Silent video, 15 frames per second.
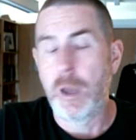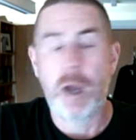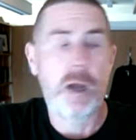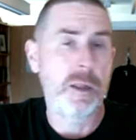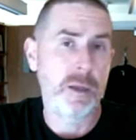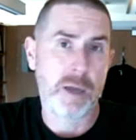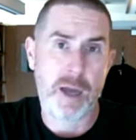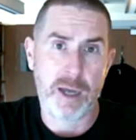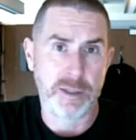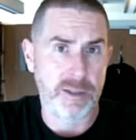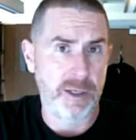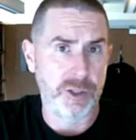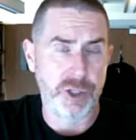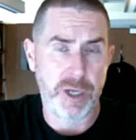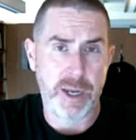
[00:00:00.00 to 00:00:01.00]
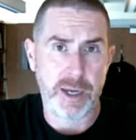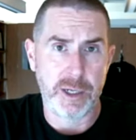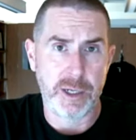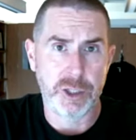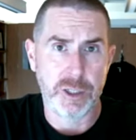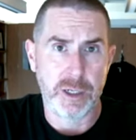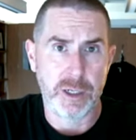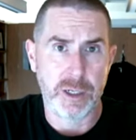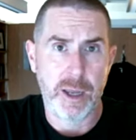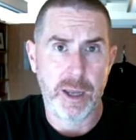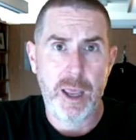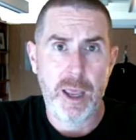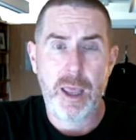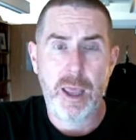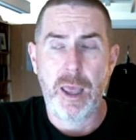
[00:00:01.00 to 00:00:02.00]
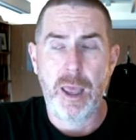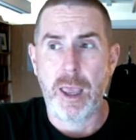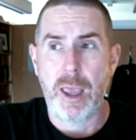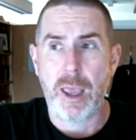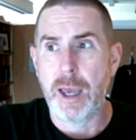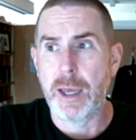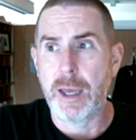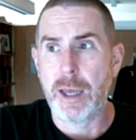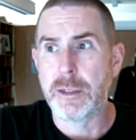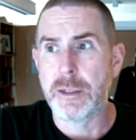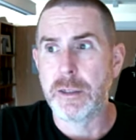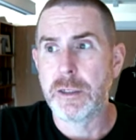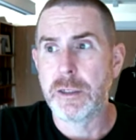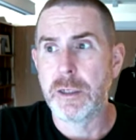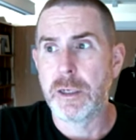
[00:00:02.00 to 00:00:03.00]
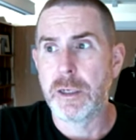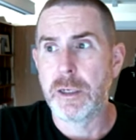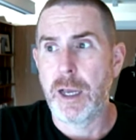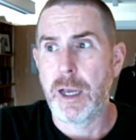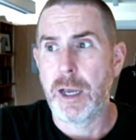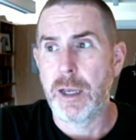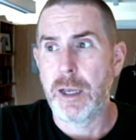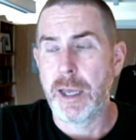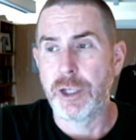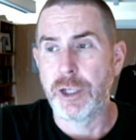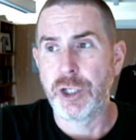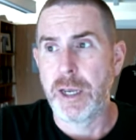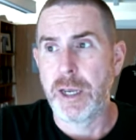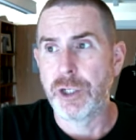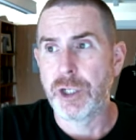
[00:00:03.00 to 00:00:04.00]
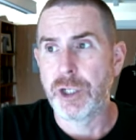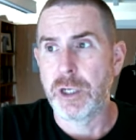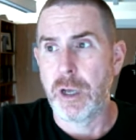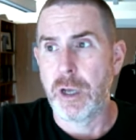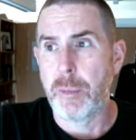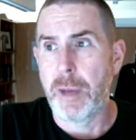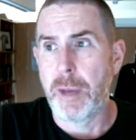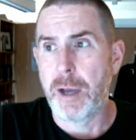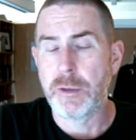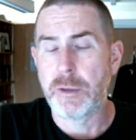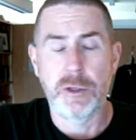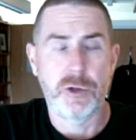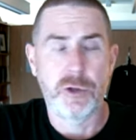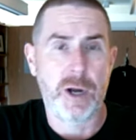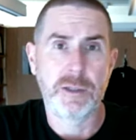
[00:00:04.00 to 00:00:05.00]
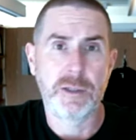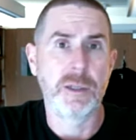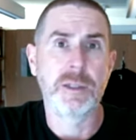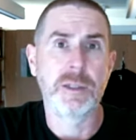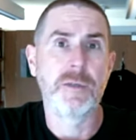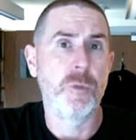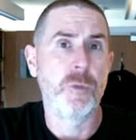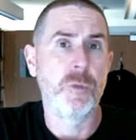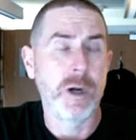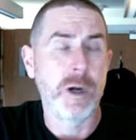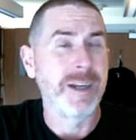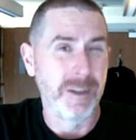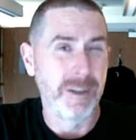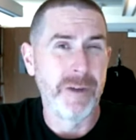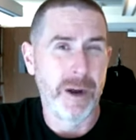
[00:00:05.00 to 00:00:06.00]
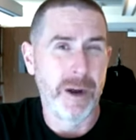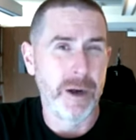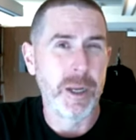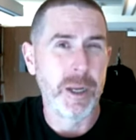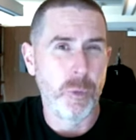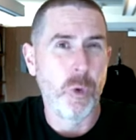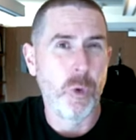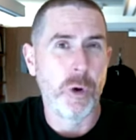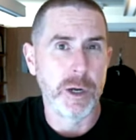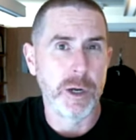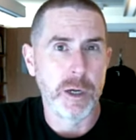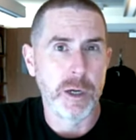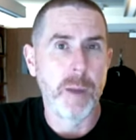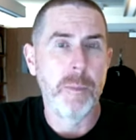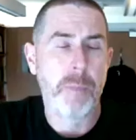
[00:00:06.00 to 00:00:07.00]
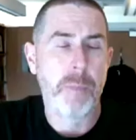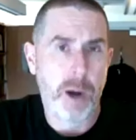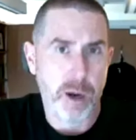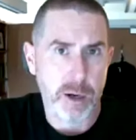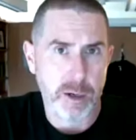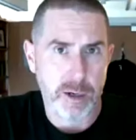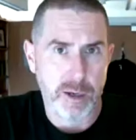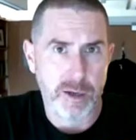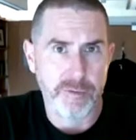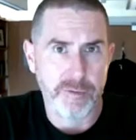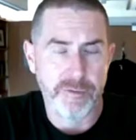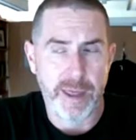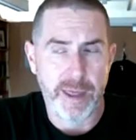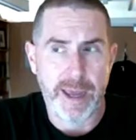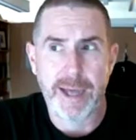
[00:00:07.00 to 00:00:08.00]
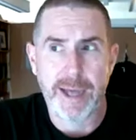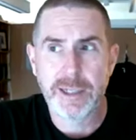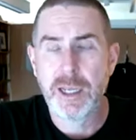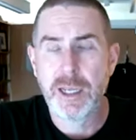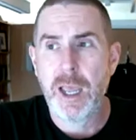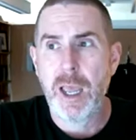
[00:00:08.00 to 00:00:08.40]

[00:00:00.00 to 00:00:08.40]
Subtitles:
Holocaust education and education about the atrocities of the war is a very important part of that.